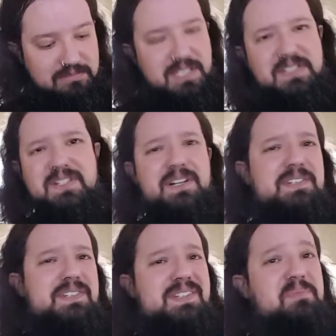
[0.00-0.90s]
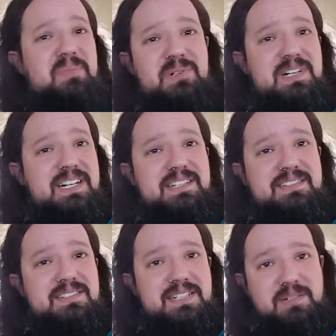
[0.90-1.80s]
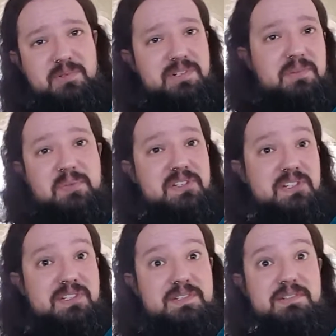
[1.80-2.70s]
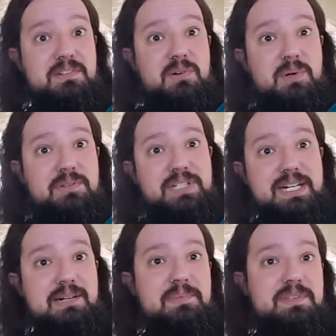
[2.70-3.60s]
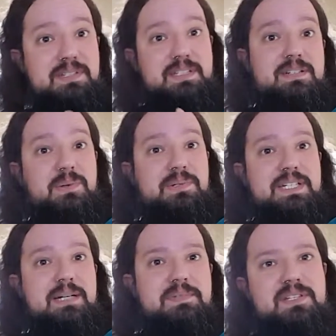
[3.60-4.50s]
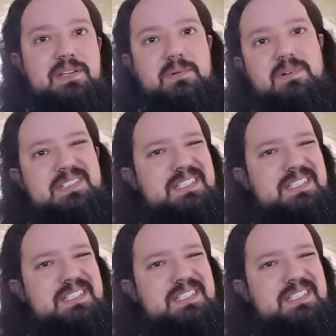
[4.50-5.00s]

It's not as simple as like one of the positions is a coil tap and coil tap's the other one.